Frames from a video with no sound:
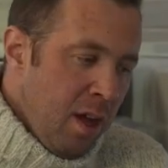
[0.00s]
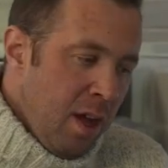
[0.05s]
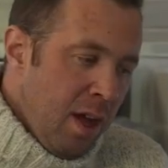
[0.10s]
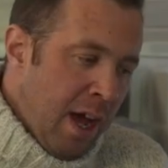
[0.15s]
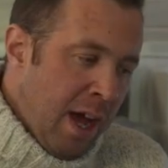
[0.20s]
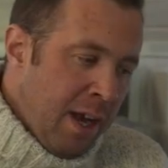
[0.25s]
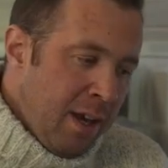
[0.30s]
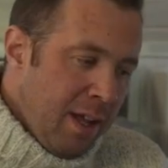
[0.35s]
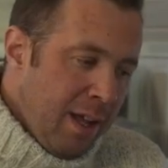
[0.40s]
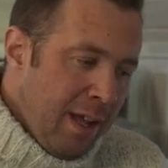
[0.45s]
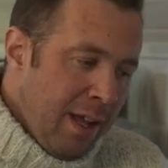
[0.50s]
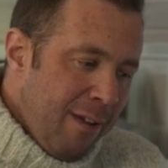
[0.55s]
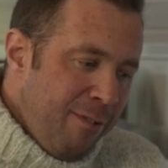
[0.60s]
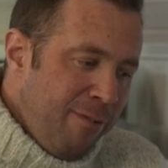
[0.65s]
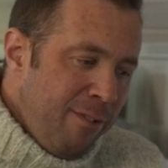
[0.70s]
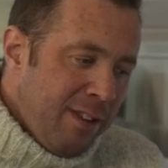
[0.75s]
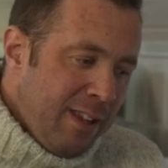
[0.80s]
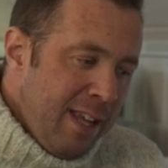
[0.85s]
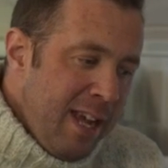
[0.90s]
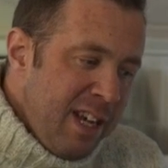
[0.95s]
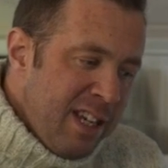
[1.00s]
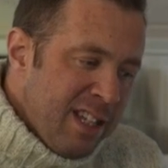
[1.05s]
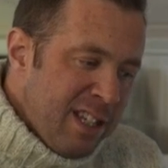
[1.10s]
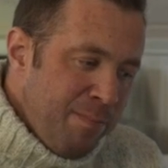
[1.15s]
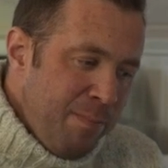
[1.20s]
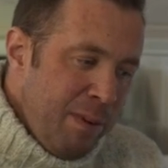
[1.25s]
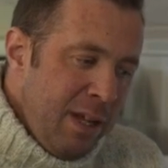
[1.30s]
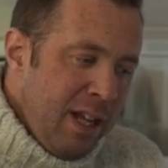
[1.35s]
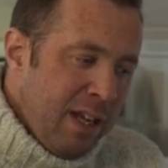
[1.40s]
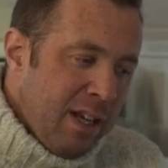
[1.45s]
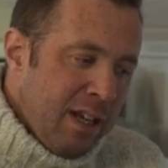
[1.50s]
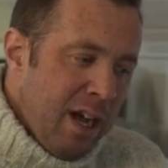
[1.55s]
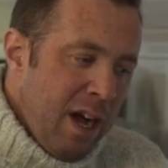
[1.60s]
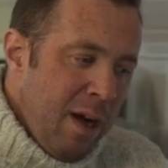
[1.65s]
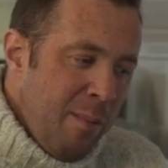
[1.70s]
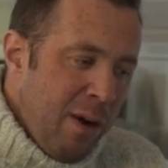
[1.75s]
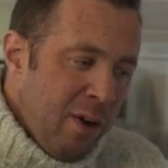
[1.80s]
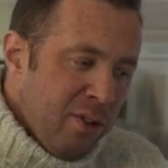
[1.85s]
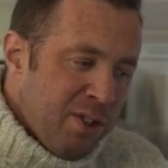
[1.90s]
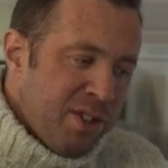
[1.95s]
And if we then speak
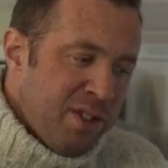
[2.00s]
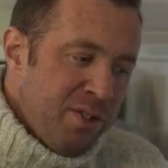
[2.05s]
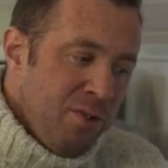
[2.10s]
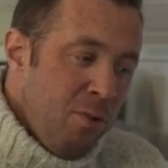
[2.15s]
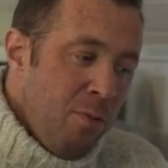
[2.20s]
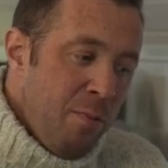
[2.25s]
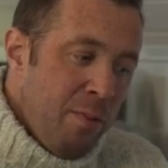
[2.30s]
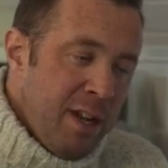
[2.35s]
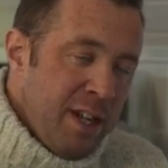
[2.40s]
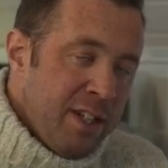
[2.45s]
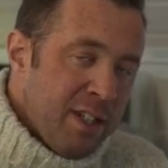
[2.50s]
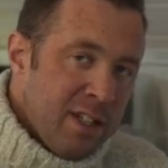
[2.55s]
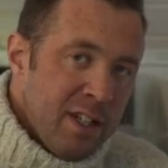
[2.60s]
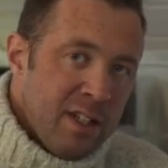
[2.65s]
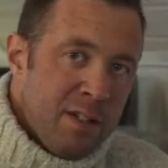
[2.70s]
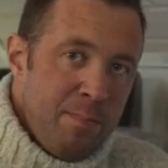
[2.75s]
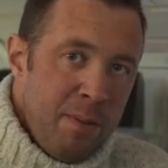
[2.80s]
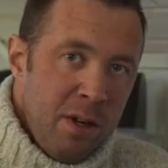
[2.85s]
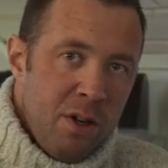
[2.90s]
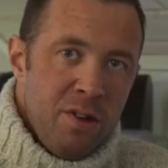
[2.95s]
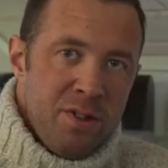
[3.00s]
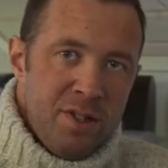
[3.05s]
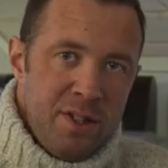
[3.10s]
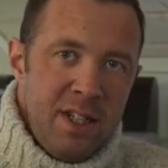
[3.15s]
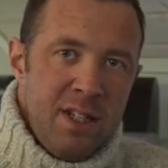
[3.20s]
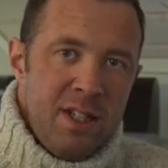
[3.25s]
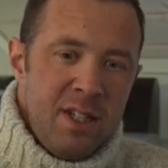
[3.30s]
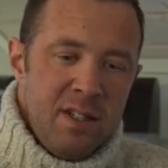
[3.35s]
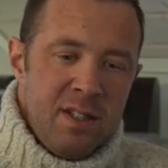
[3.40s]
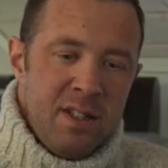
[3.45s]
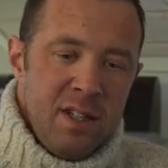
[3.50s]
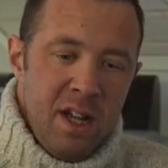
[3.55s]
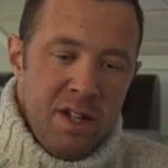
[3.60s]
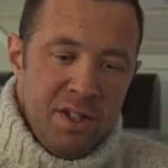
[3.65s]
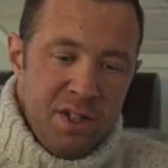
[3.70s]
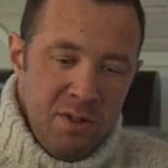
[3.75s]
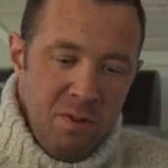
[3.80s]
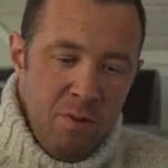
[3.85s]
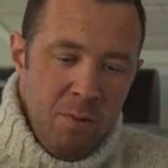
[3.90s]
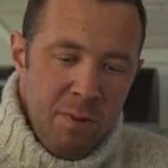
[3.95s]
about zoom lenses, because this is a
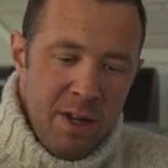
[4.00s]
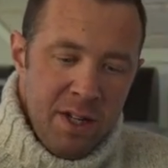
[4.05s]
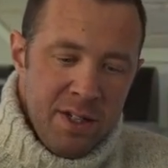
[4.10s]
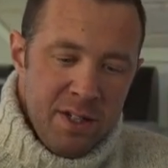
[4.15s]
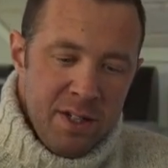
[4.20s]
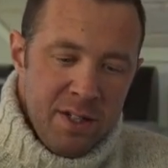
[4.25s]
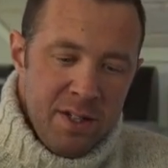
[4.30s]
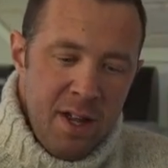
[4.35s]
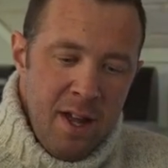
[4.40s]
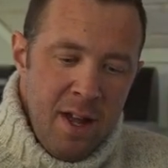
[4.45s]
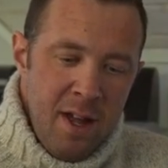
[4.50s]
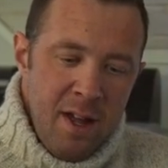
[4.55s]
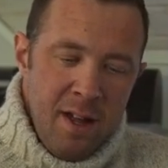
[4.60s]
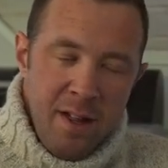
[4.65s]
zoom lenses,